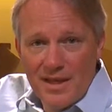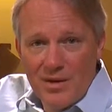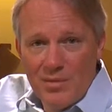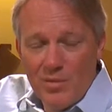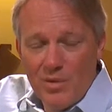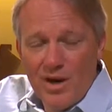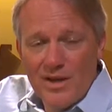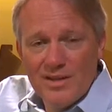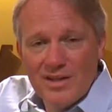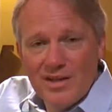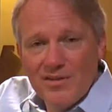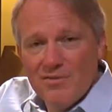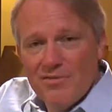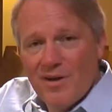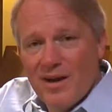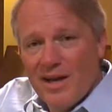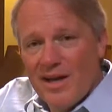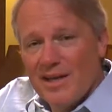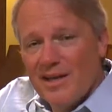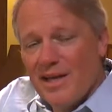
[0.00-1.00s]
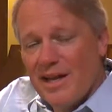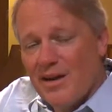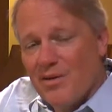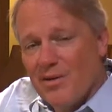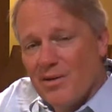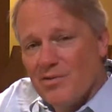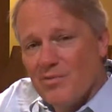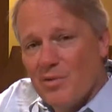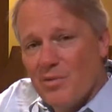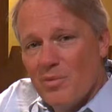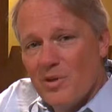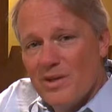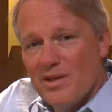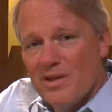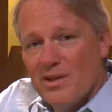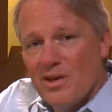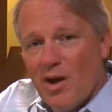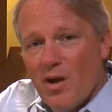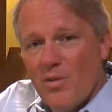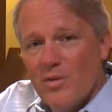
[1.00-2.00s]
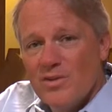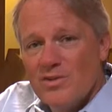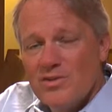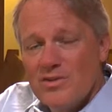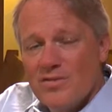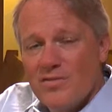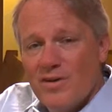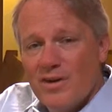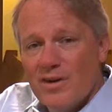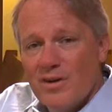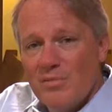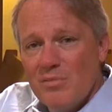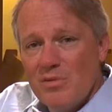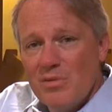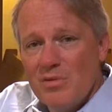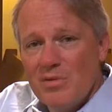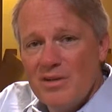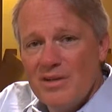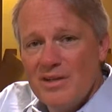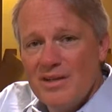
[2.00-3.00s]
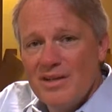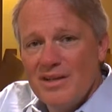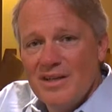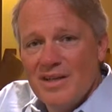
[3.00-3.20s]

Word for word: We're identifying areas where we can go and serve our community